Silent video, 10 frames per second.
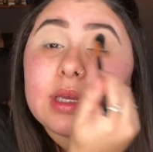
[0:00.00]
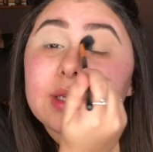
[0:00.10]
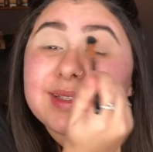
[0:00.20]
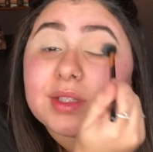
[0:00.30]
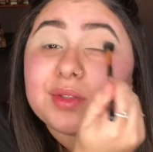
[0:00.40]

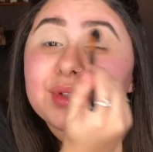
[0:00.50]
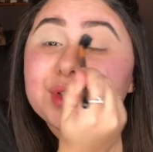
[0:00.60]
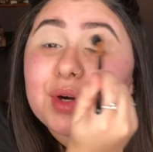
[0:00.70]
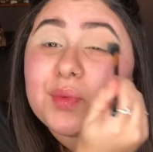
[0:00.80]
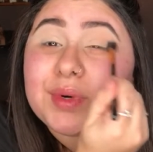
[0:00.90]
So you
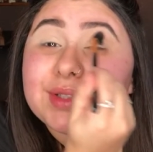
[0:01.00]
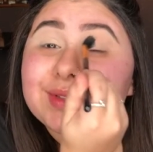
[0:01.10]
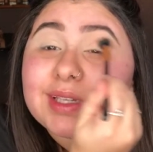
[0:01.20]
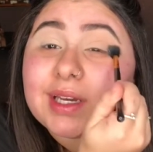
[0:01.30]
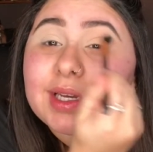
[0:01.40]
don't want
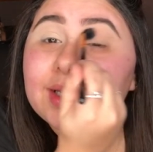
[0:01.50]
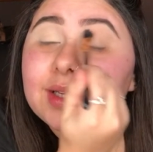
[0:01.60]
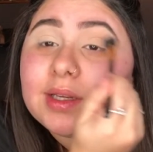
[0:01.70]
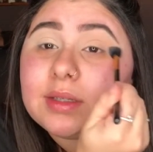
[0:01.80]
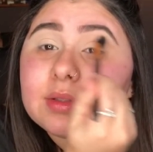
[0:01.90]
that.
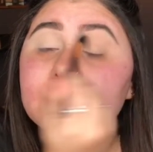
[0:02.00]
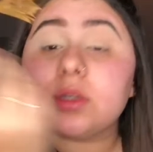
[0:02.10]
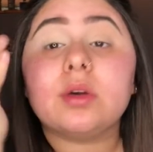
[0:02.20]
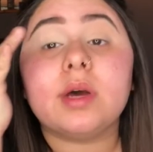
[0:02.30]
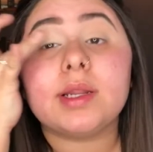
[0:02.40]
Just gonna
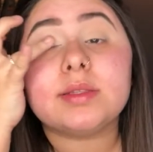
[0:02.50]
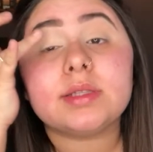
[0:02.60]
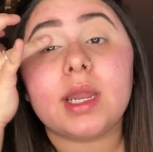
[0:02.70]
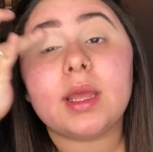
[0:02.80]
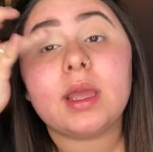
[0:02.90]
go ahead and
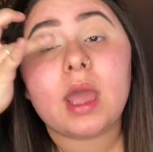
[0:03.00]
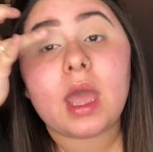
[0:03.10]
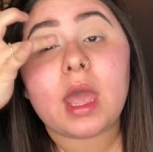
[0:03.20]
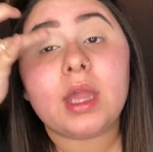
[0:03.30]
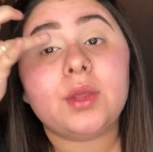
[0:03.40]
set it,
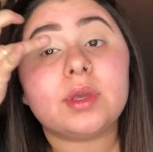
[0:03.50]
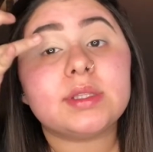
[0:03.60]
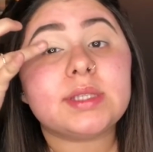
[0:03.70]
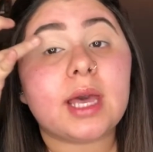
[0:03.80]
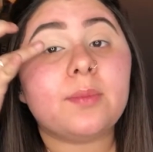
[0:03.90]
and you can
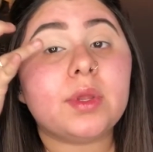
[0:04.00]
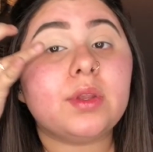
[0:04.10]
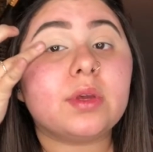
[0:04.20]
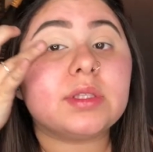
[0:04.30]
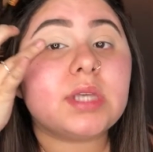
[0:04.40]
tap in,
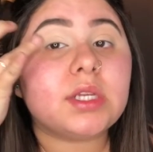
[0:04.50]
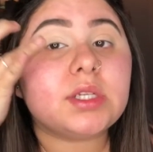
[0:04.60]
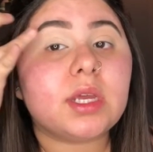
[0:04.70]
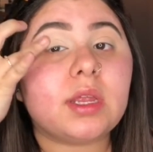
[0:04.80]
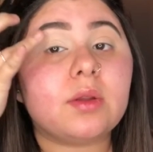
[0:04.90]
you can touch
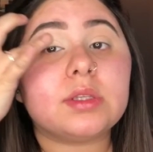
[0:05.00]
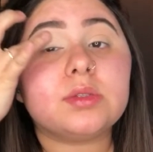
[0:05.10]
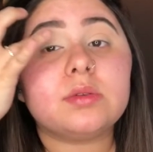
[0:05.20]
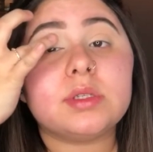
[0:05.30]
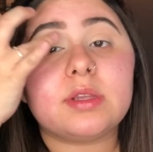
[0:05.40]
it, and as
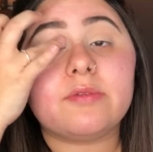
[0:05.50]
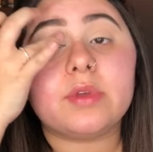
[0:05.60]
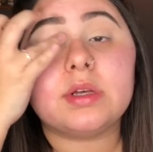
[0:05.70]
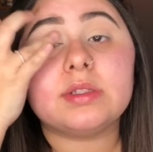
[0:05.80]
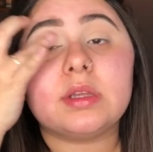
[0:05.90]
soon as it
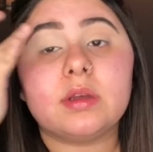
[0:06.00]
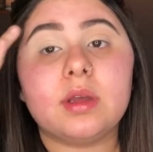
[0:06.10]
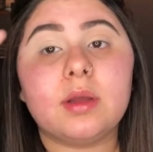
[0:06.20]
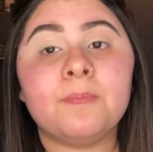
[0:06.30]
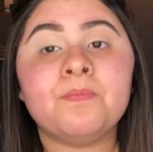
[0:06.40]
feels
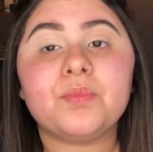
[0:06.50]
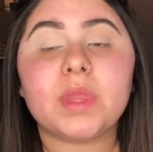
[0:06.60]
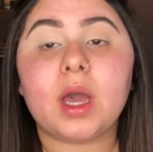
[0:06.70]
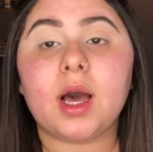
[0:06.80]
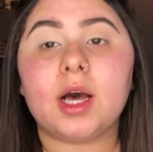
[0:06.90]

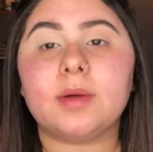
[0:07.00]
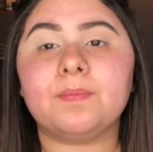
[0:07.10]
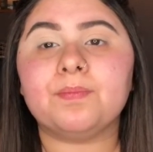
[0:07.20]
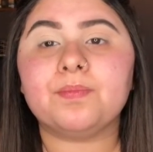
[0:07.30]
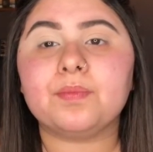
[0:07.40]

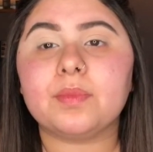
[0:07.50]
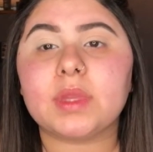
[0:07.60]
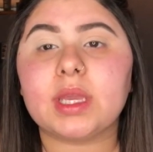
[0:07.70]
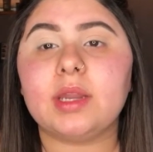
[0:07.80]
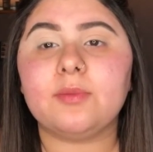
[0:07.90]

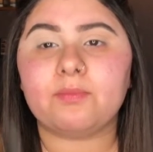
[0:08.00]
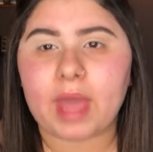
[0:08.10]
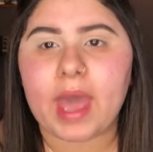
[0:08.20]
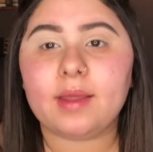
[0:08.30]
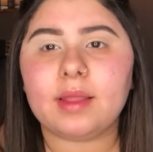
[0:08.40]
kind of
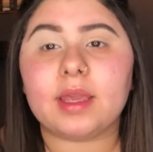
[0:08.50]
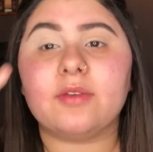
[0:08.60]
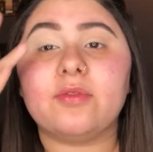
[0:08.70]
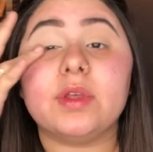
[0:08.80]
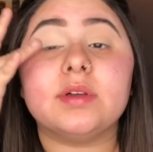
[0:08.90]
matte, like it
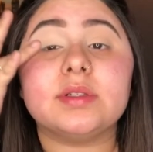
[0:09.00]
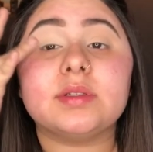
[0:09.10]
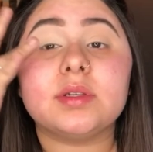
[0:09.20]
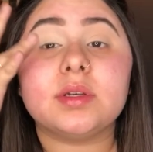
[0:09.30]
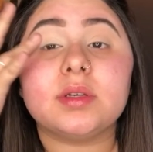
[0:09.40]

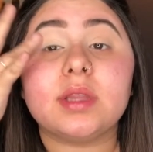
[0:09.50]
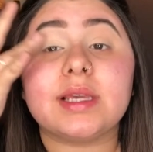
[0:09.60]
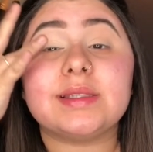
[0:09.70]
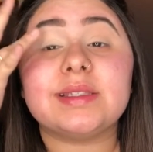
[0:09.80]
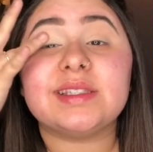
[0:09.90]
feels
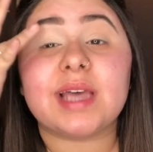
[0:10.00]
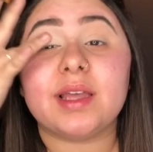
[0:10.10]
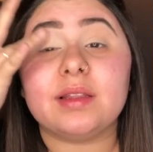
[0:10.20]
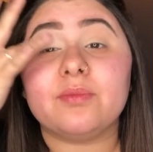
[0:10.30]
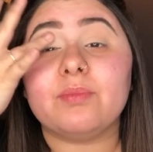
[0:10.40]
like
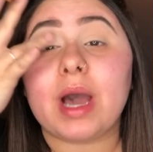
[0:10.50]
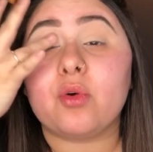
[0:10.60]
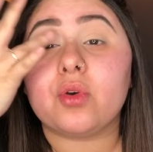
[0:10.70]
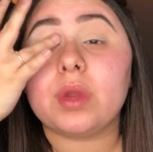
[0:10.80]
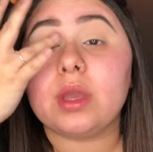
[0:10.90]
set
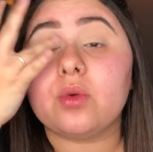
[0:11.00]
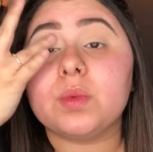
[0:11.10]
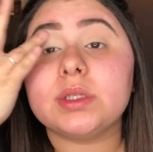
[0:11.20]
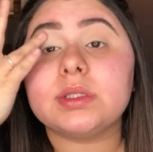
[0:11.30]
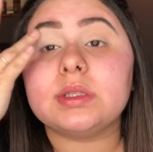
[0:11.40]
powdery
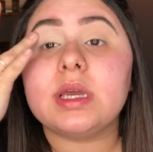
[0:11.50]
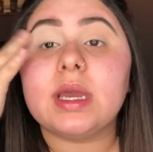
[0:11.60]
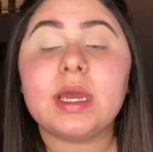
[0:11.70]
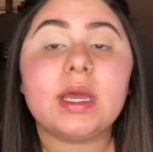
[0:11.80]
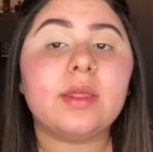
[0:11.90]
almost,
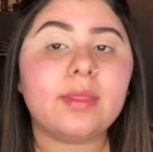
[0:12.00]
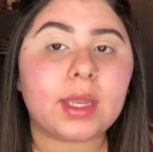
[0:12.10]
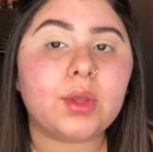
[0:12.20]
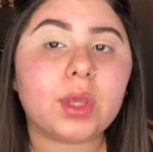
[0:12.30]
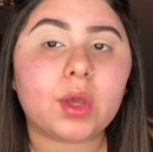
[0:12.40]

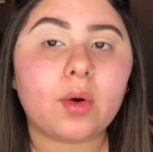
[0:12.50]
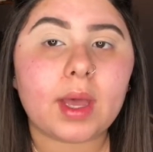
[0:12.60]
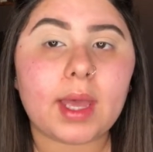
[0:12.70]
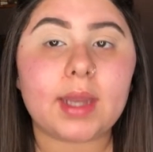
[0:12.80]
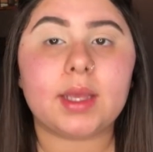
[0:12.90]
then you can go
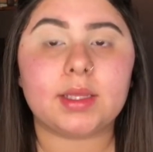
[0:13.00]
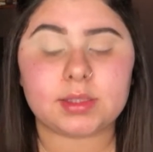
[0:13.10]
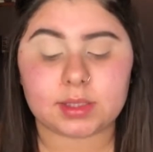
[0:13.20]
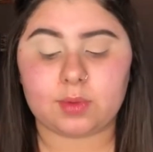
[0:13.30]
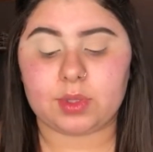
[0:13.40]
ahead and
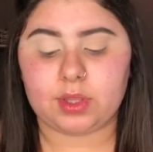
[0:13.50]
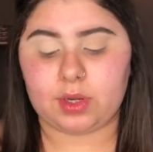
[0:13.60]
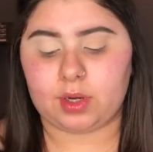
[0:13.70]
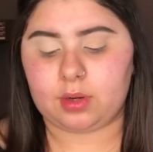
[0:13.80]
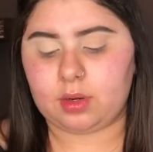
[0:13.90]
start with
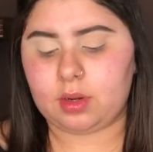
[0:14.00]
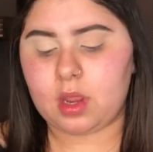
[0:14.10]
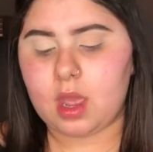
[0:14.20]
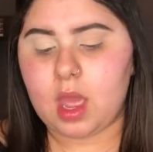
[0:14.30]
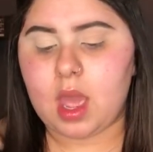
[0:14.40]
your
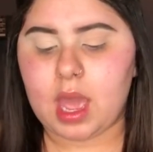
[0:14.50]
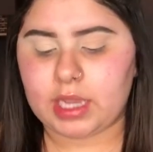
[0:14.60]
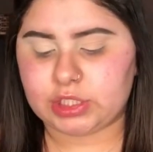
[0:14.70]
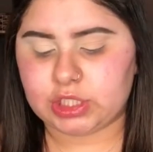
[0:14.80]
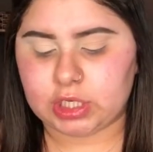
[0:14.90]

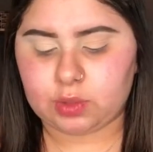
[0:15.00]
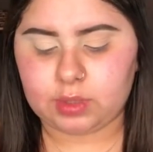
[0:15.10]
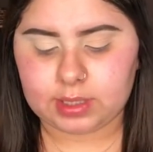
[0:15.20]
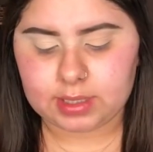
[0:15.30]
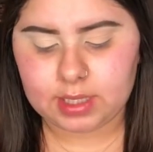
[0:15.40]
eyeshadow
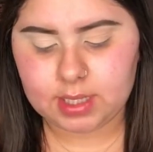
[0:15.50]
look.